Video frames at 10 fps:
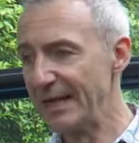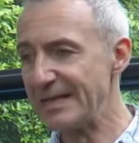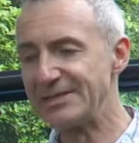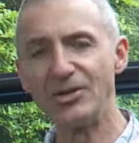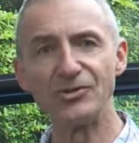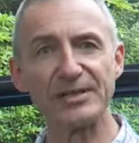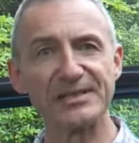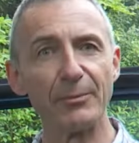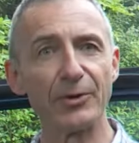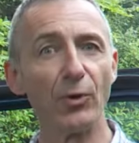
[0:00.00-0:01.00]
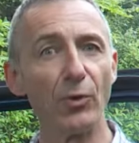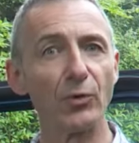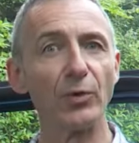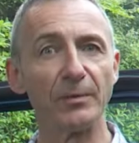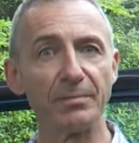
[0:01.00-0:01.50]
is usually somewhat
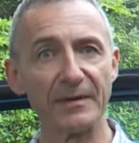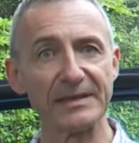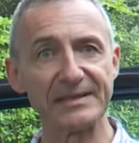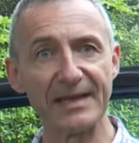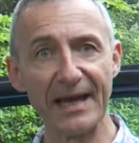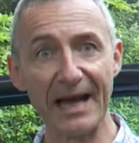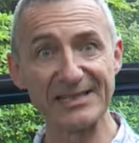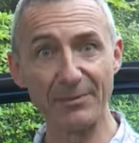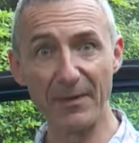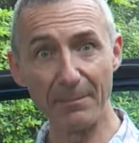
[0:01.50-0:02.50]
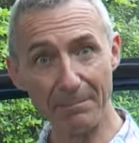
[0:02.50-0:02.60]
awkward, but this Kia has one of the